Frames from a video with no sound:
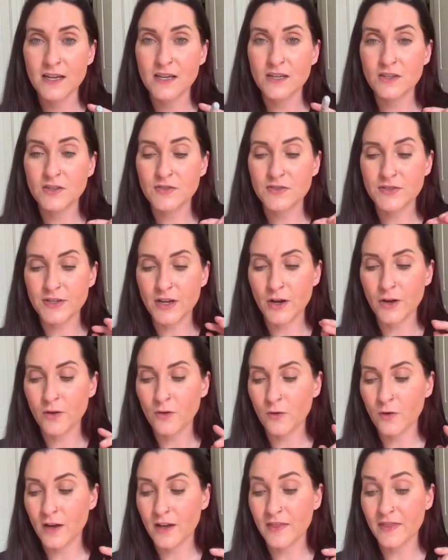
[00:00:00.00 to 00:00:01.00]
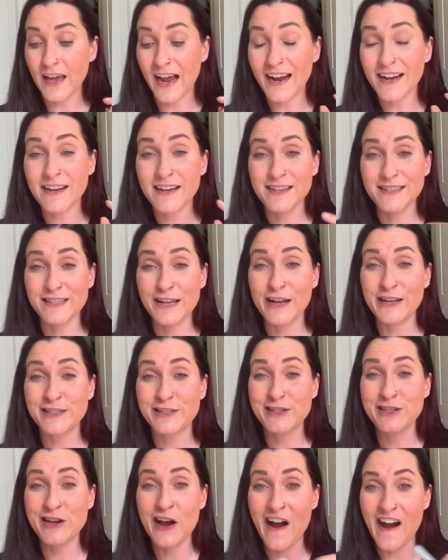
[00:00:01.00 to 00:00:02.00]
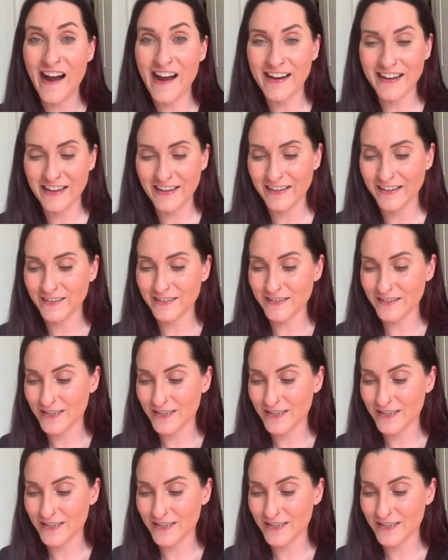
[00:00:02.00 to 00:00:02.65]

So that is a giant